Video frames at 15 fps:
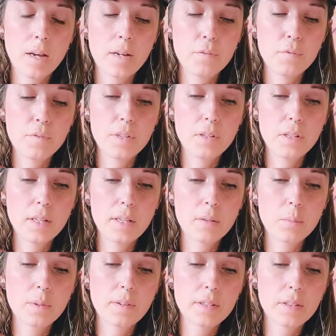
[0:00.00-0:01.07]
I feel like
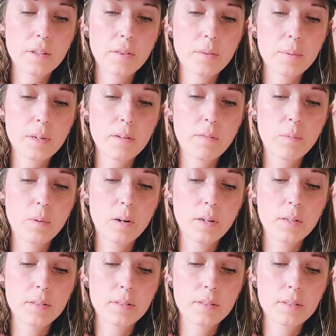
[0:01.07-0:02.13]
we got the Three of
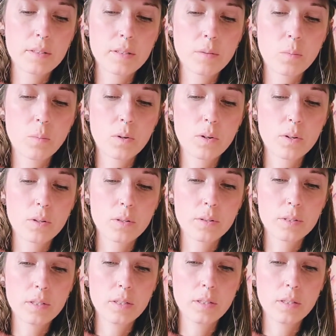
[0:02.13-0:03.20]
Wands, the
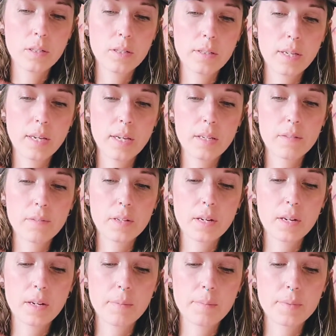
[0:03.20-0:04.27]
World, the Eight of
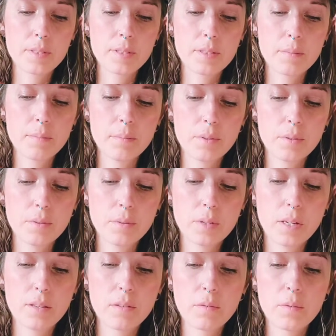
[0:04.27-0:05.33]
Cups, the Moon,
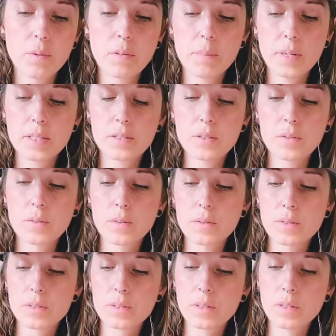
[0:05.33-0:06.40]
and the Four of
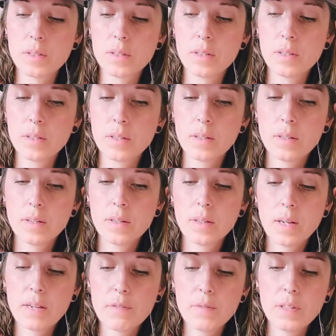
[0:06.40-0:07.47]
Pentacles.
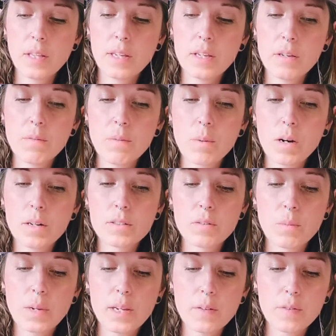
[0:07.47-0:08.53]
I feel like you've walked
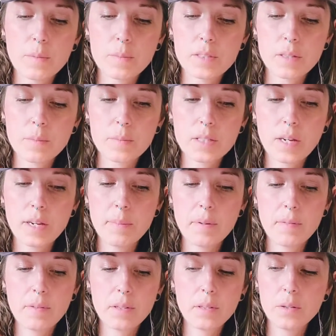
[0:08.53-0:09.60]
away from some type
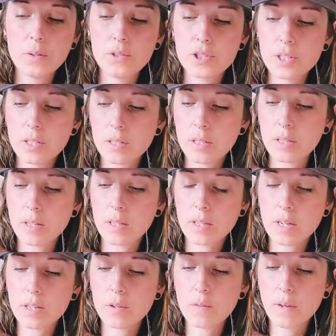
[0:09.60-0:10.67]
of illusion
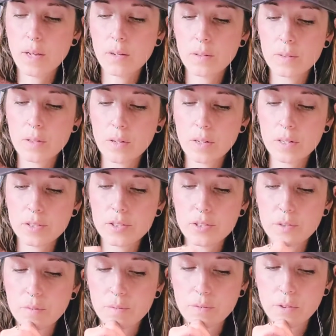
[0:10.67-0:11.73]
that you've held on
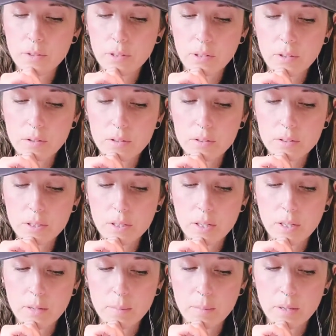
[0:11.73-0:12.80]
to for a long
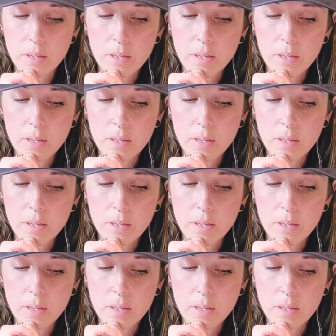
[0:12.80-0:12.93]
time.